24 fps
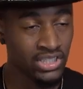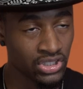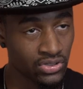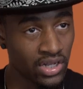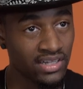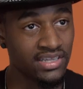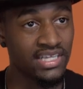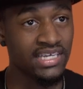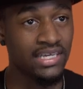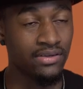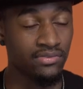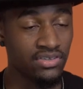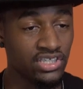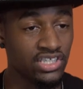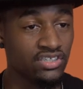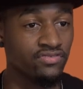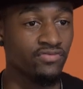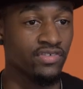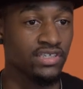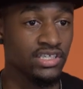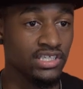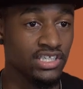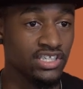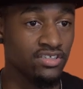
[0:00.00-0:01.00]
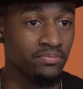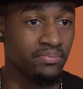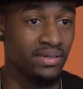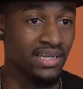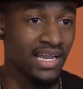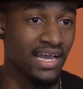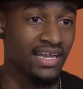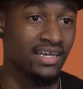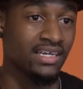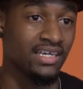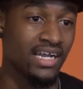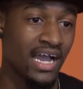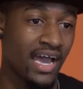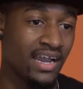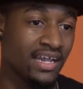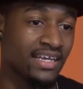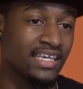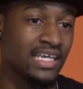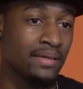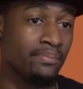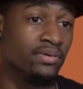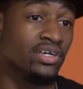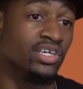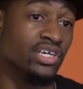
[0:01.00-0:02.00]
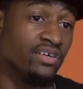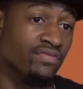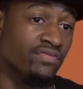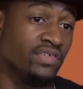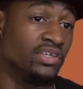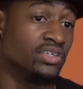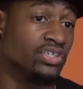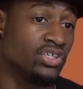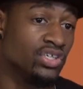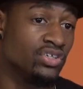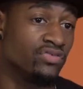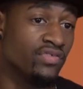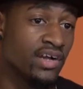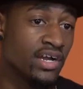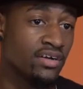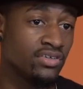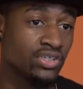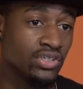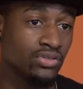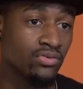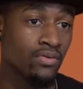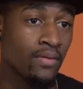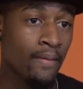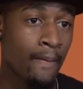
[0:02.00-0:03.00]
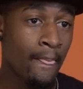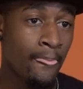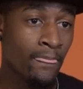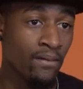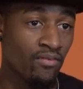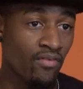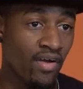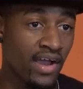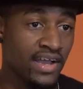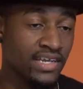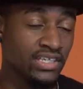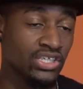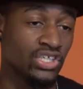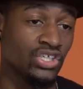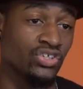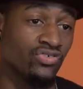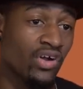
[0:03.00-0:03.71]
So I think it would just really just be like kind of keep a good village around you, right?